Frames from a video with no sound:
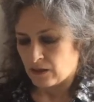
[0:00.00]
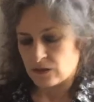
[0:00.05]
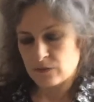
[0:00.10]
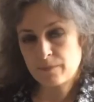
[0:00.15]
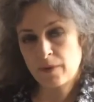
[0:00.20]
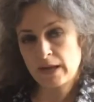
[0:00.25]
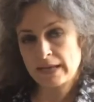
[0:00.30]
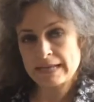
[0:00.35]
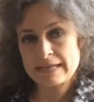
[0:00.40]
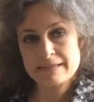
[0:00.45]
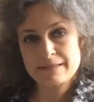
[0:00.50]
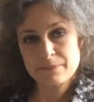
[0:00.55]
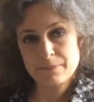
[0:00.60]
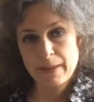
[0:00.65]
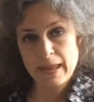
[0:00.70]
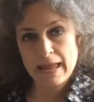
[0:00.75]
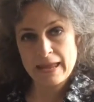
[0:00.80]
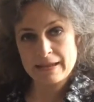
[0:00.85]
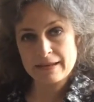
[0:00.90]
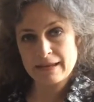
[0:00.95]
You might need a
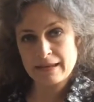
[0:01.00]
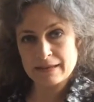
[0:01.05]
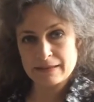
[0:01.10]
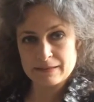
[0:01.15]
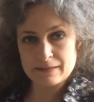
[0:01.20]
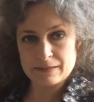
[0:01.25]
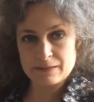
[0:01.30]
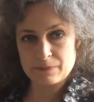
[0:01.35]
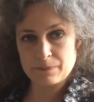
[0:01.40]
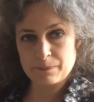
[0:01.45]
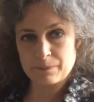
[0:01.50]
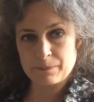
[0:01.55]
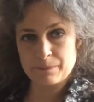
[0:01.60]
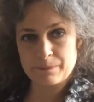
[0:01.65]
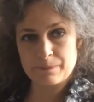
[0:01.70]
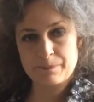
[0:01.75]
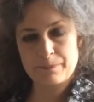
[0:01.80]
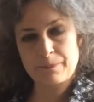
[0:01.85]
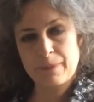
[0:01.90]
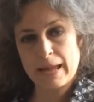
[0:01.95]
pen and
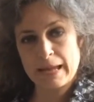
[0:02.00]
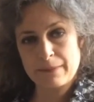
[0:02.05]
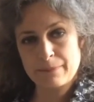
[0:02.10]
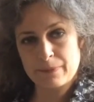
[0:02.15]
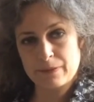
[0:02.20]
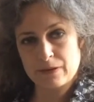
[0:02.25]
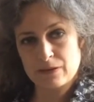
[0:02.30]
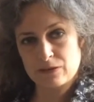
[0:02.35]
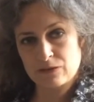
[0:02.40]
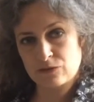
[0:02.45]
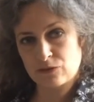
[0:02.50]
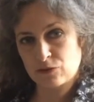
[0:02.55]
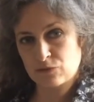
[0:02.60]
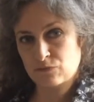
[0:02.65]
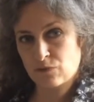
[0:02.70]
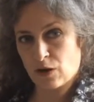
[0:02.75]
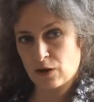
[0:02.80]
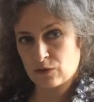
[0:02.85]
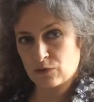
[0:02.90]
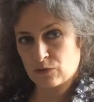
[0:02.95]
paper to
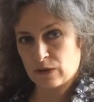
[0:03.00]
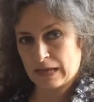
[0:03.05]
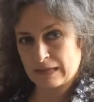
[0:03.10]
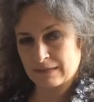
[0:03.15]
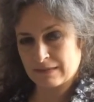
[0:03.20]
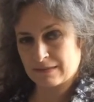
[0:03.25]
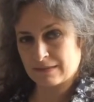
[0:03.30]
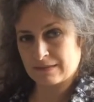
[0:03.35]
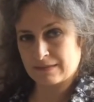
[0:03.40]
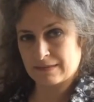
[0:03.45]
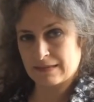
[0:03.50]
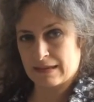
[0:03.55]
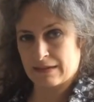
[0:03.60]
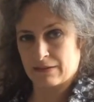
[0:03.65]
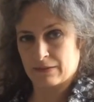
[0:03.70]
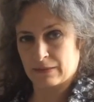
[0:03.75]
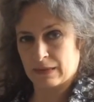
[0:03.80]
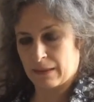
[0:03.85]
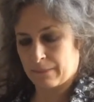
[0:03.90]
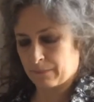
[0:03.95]
write your answers
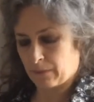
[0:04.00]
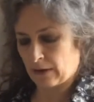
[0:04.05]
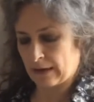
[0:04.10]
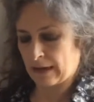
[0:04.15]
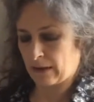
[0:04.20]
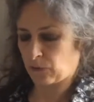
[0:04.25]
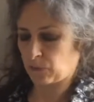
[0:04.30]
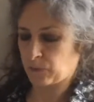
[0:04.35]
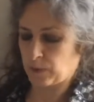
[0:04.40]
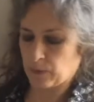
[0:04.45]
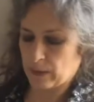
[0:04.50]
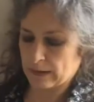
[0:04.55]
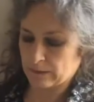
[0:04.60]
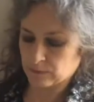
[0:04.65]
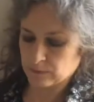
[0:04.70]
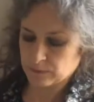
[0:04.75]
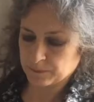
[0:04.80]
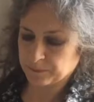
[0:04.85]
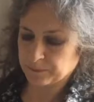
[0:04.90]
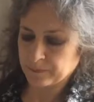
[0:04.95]
down. That might help you
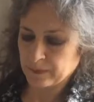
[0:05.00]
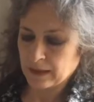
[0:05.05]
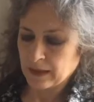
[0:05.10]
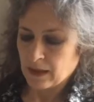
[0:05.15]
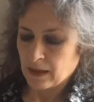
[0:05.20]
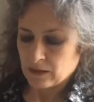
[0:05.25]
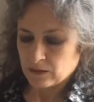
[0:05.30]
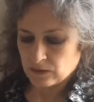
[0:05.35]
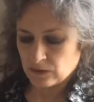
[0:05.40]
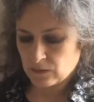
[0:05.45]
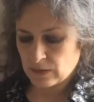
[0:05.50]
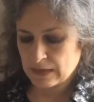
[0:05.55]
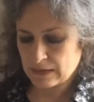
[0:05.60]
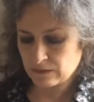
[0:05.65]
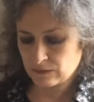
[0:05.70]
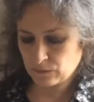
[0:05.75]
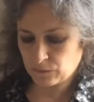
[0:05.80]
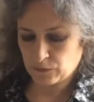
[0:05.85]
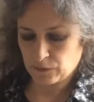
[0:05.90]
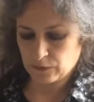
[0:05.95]
out. So
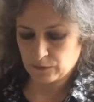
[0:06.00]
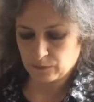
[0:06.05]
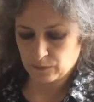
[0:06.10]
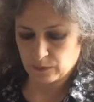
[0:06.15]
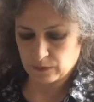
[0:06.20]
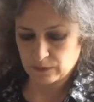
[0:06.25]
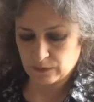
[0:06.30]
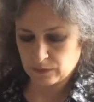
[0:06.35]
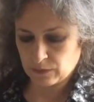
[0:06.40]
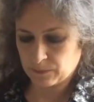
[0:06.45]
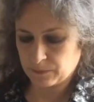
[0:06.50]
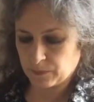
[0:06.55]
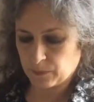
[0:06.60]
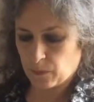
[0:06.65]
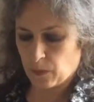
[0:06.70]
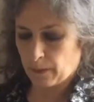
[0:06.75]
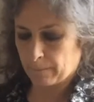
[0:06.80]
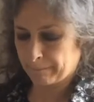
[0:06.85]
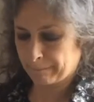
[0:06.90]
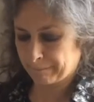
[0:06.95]
here's the first one, number
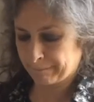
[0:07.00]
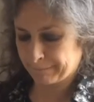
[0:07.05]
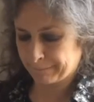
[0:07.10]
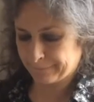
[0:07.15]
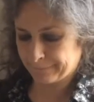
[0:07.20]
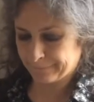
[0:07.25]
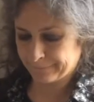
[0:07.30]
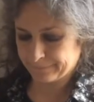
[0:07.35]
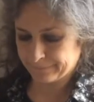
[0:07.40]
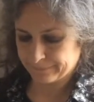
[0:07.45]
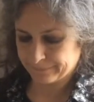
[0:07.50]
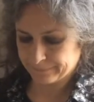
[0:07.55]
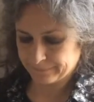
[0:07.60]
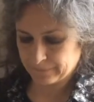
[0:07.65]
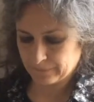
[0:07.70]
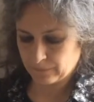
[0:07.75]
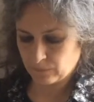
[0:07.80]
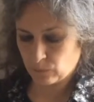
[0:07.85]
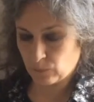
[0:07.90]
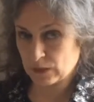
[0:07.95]
one.
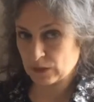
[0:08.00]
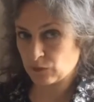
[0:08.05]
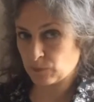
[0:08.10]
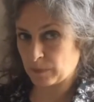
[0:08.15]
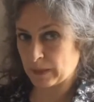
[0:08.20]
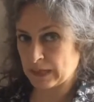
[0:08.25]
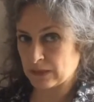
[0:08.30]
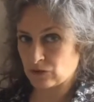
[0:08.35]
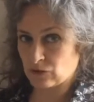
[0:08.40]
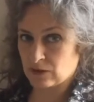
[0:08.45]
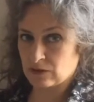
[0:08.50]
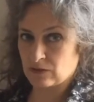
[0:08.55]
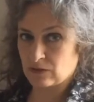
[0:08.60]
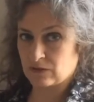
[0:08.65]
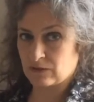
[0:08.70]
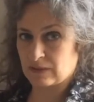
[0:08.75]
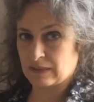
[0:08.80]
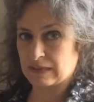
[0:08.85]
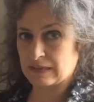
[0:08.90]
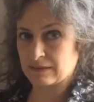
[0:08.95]
Which picture
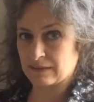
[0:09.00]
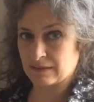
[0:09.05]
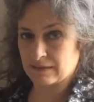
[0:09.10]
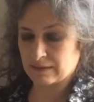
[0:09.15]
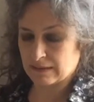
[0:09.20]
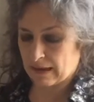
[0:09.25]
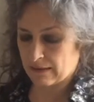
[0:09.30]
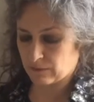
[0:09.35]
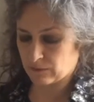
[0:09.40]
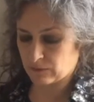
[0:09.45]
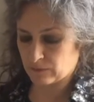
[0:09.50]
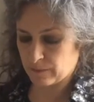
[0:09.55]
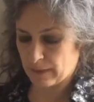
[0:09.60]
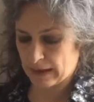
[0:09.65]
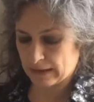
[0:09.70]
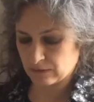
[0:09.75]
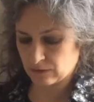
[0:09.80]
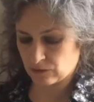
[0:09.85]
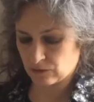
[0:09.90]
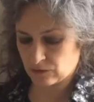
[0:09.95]
does this sound
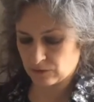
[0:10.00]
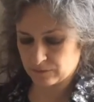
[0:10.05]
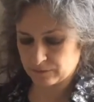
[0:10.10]
match?